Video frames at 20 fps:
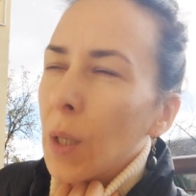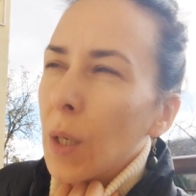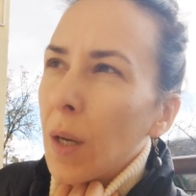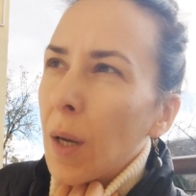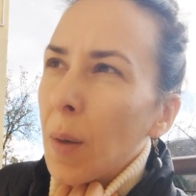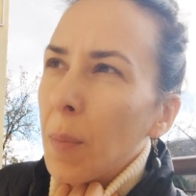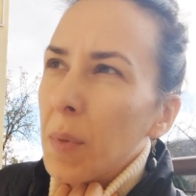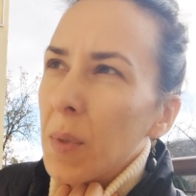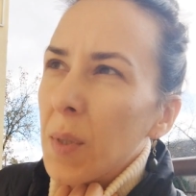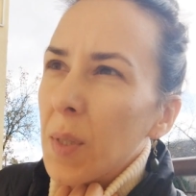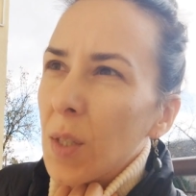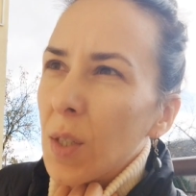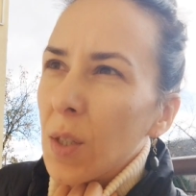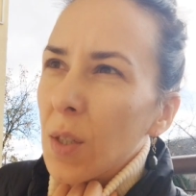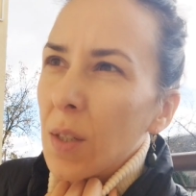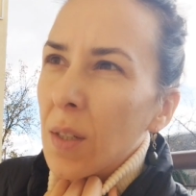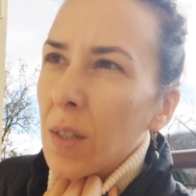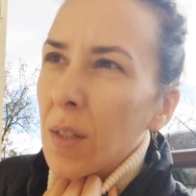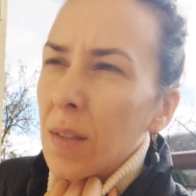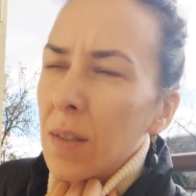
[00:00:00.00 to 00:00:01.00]

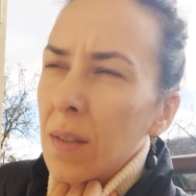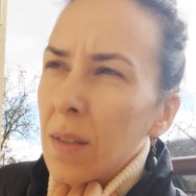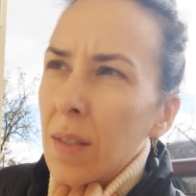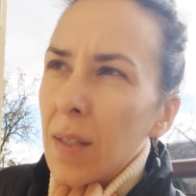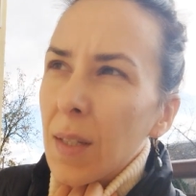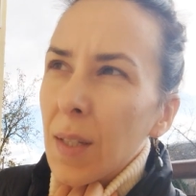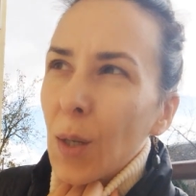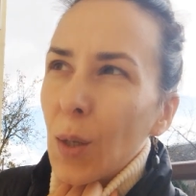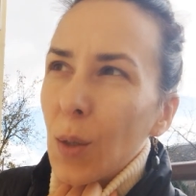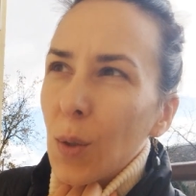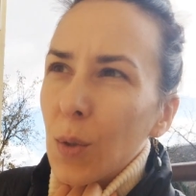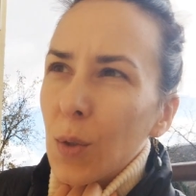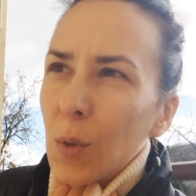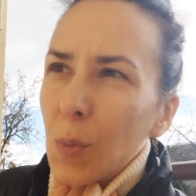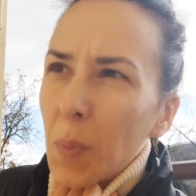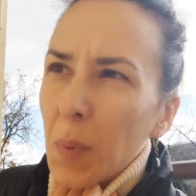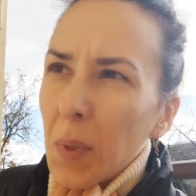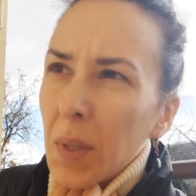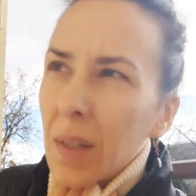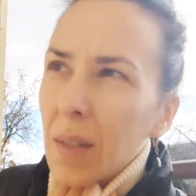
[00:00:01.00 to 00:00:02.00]
oppositionists who
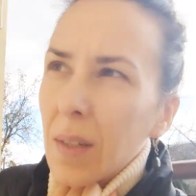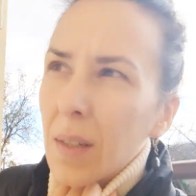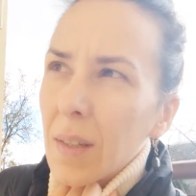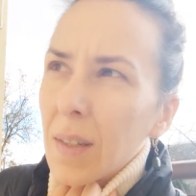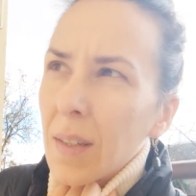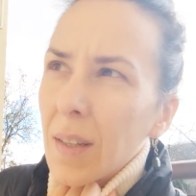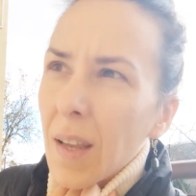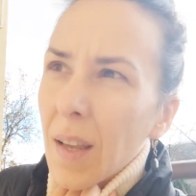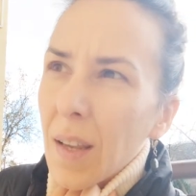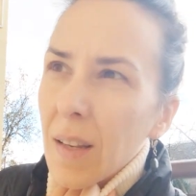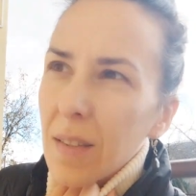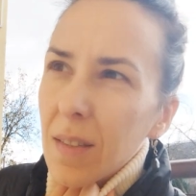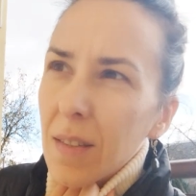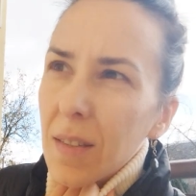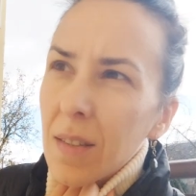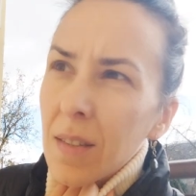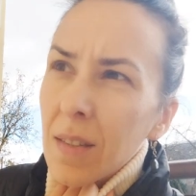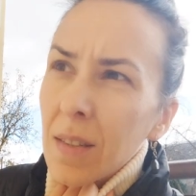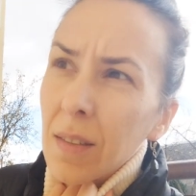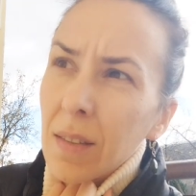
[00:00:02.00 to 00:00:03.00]
speak
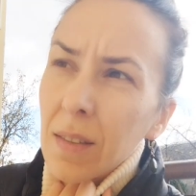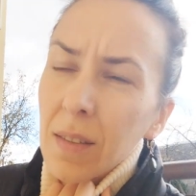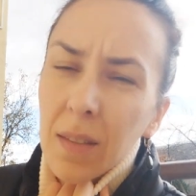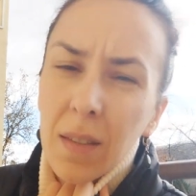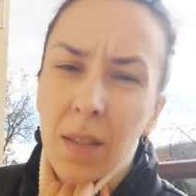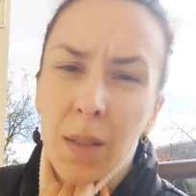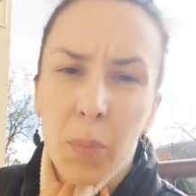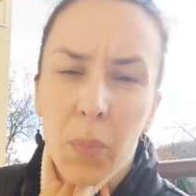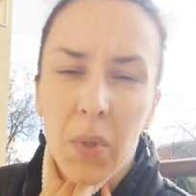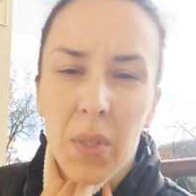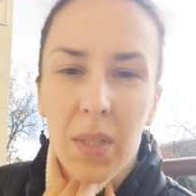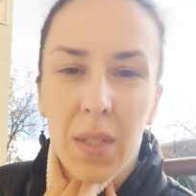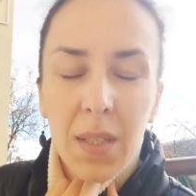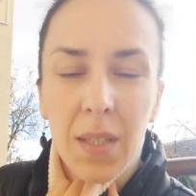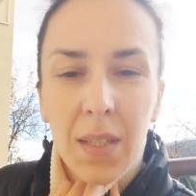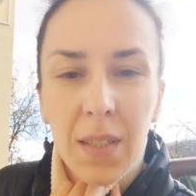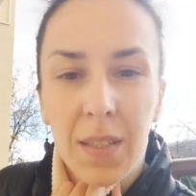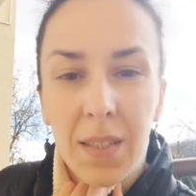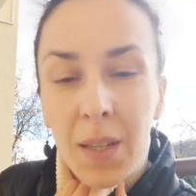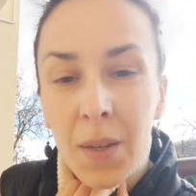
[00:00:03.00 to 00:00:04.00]
against the
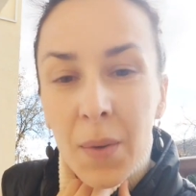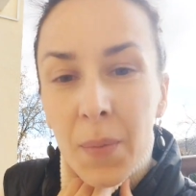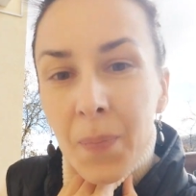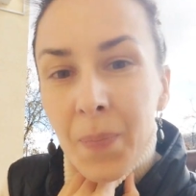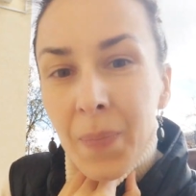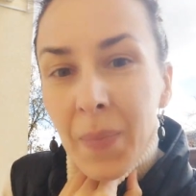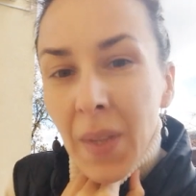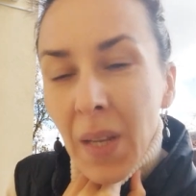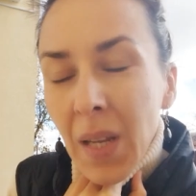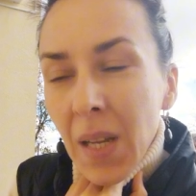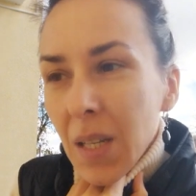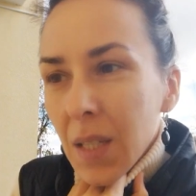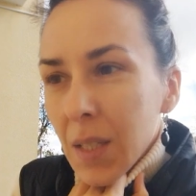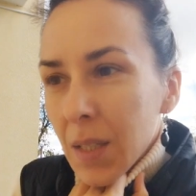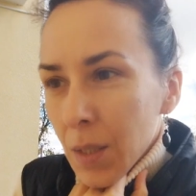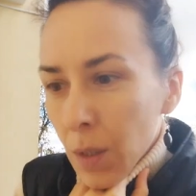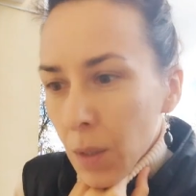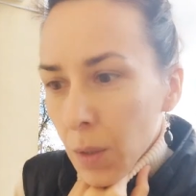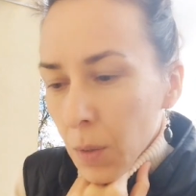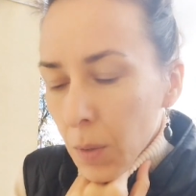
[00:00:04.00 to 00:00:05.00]
president.
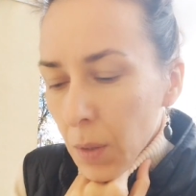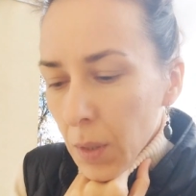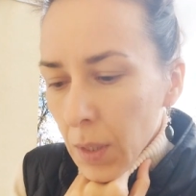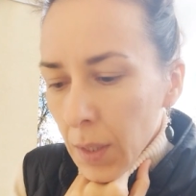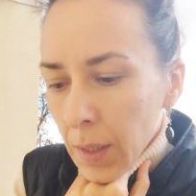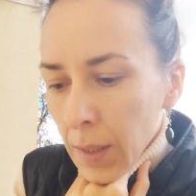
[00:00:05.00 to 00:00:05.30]
So,